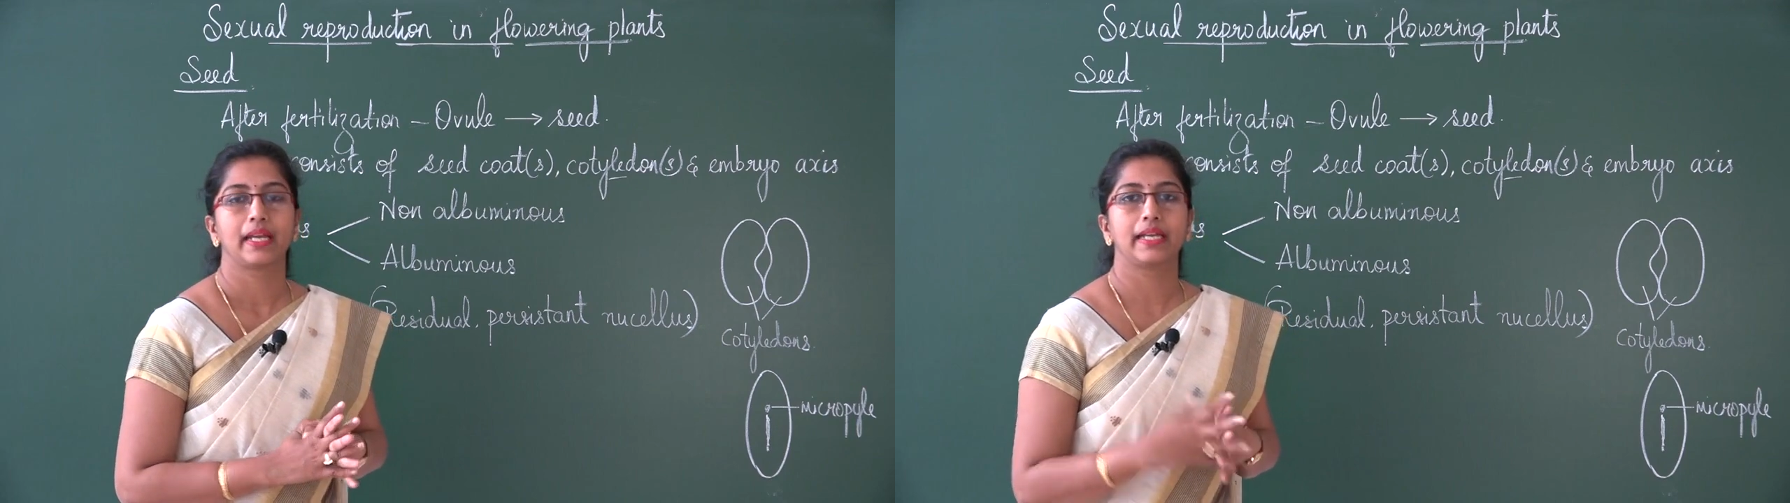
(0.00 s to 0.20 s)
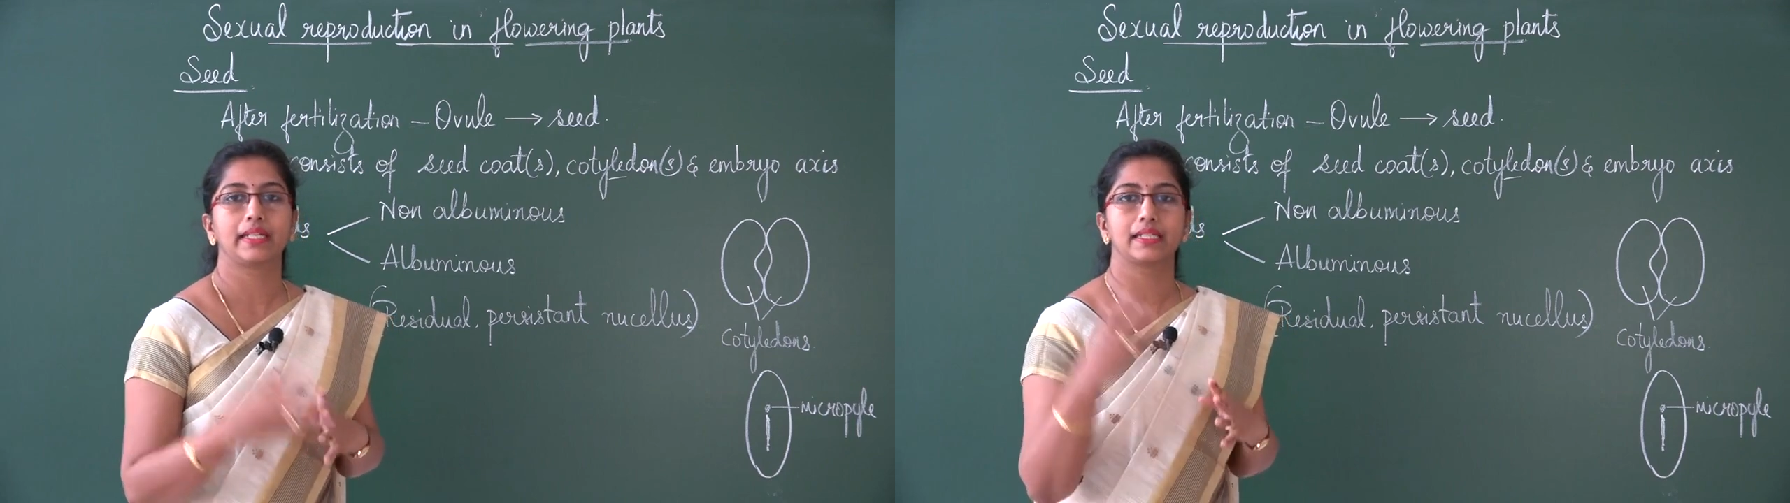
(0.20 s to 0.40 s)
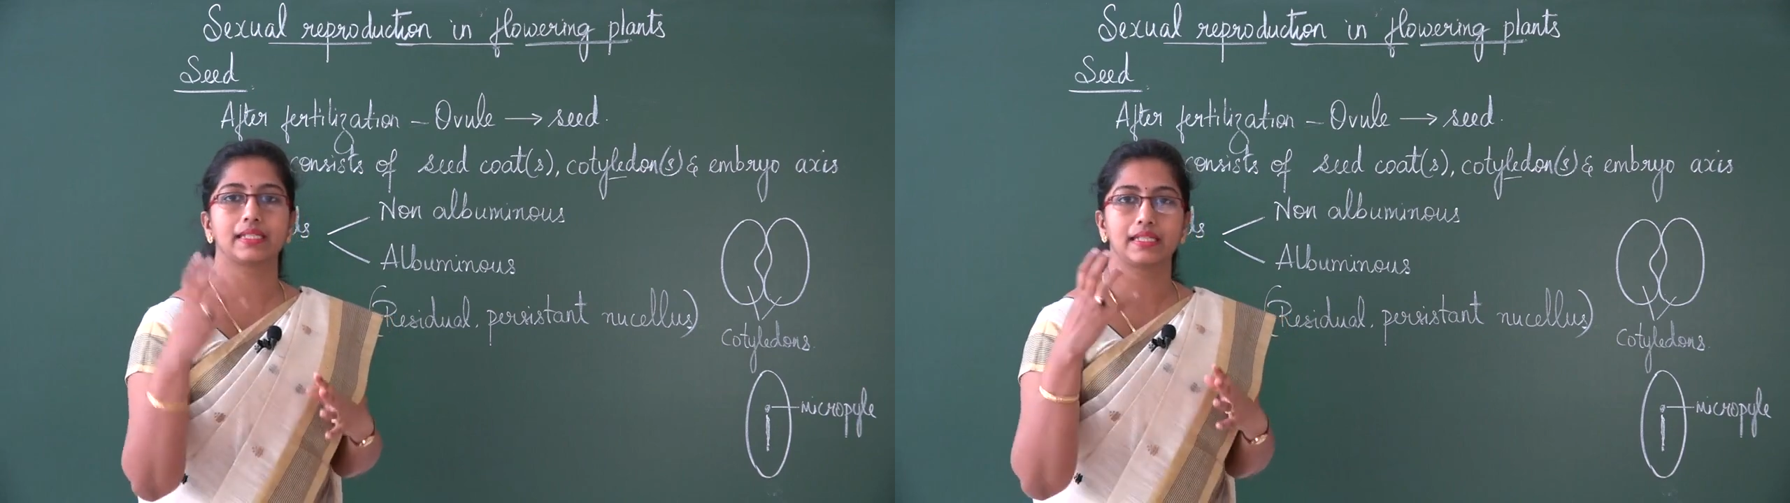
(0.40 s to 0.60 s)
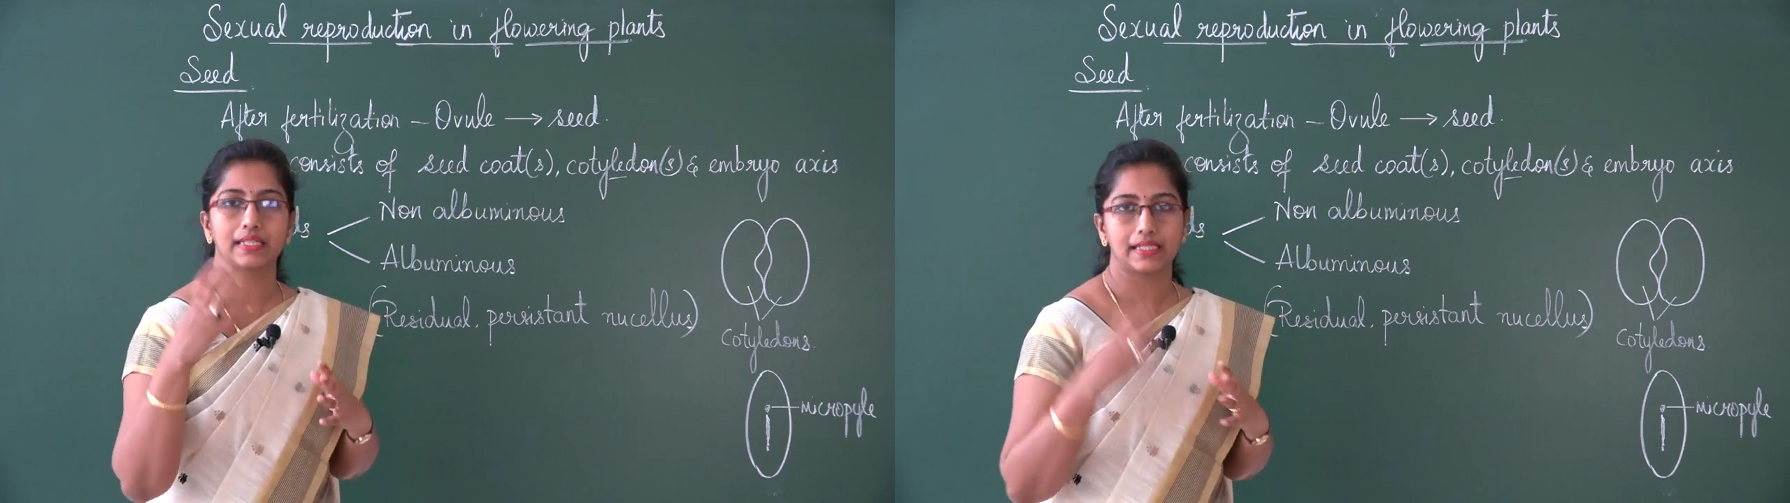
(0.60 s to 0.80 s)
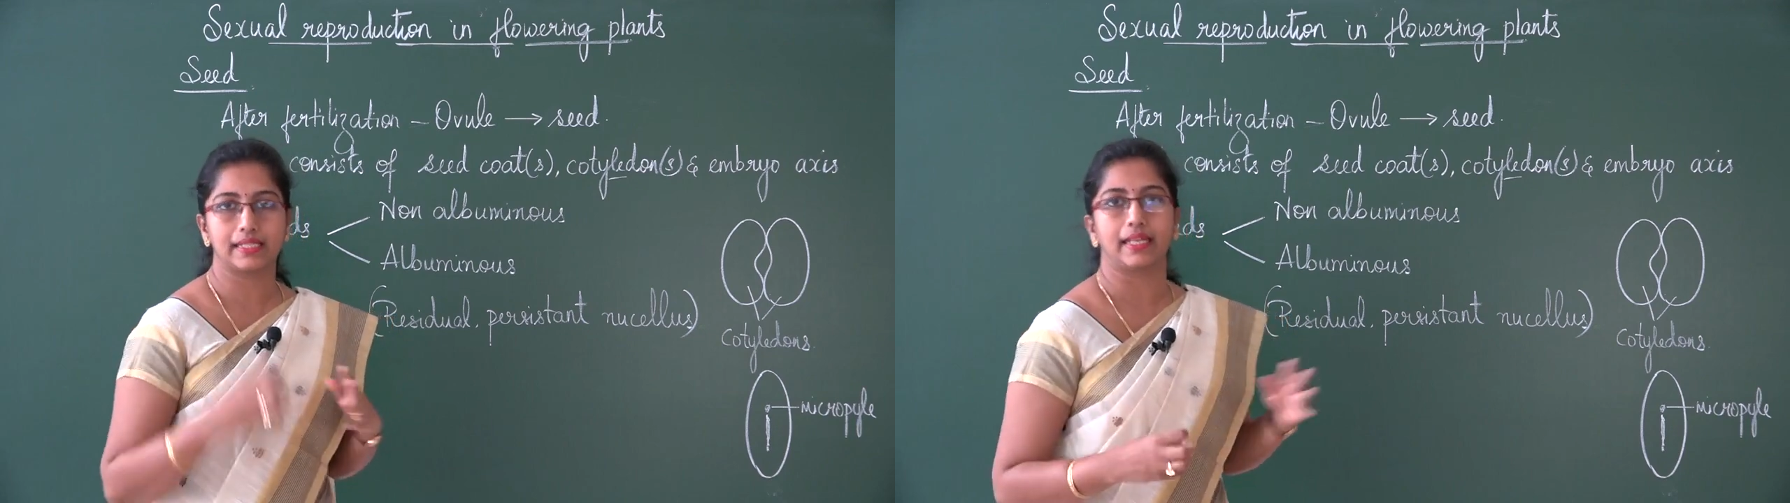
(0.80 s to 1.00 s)
it is the
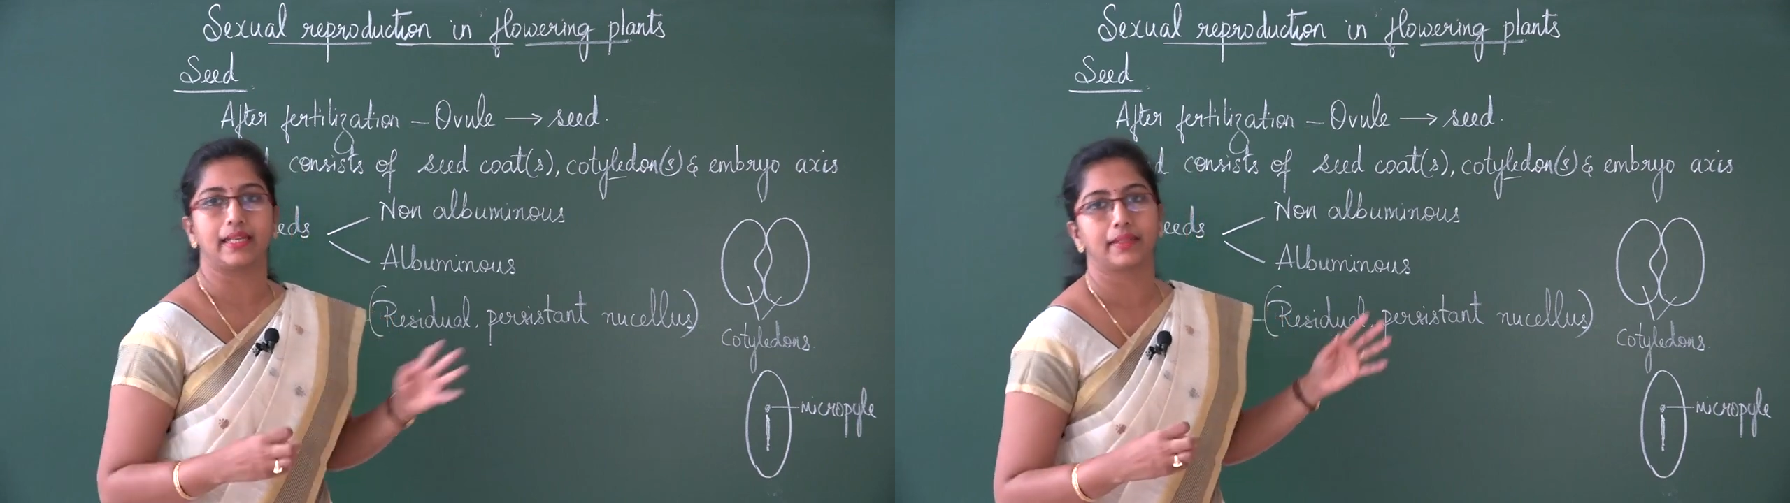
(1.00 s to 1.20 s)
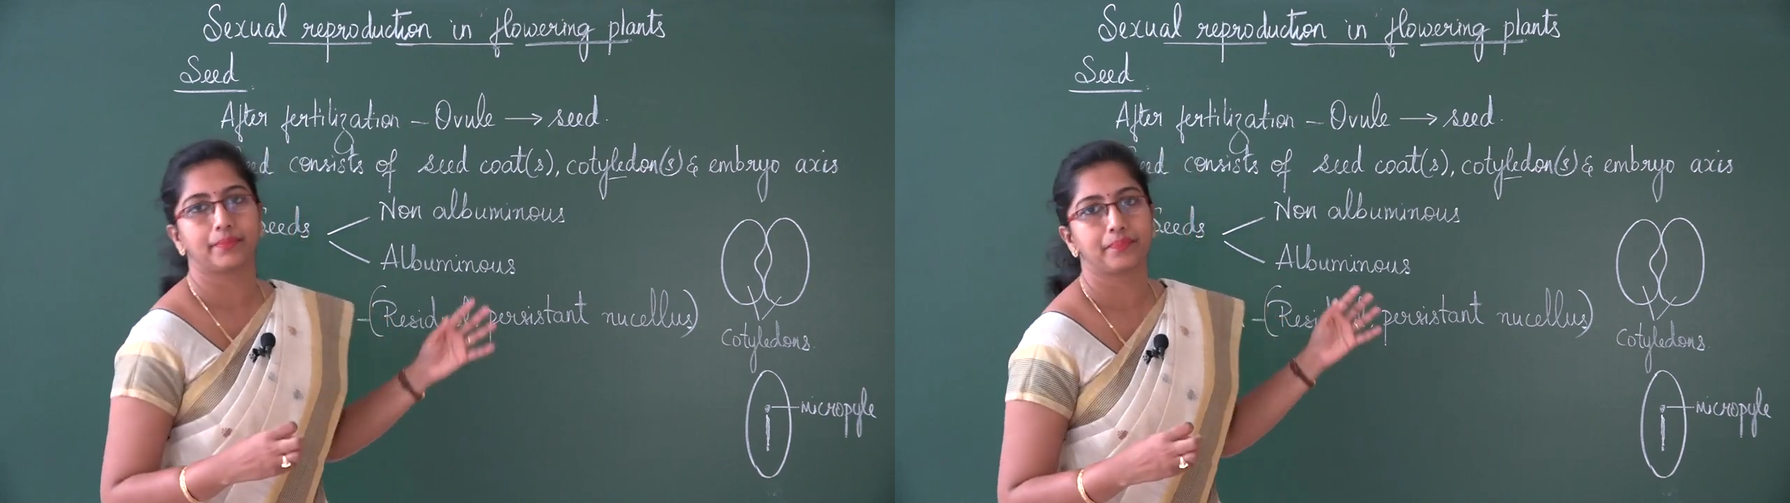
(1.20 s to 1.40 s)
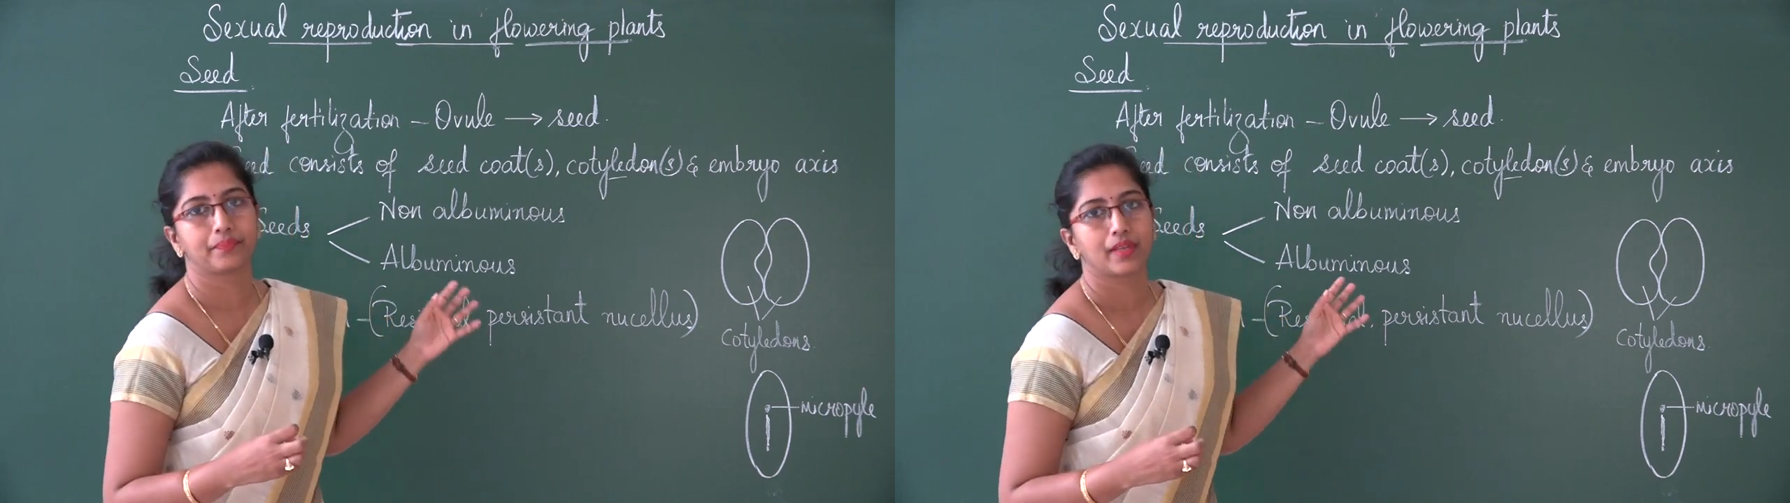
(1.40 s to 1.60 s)
seed